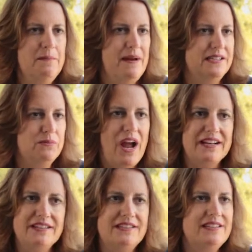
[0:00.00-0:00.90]
best
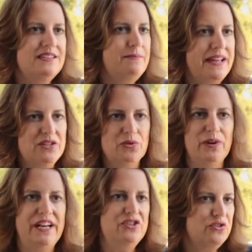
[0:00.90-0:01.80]
practices,
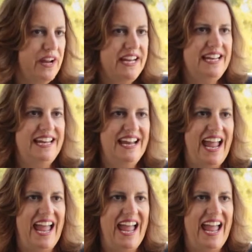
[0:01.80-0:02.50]
mentoring, training,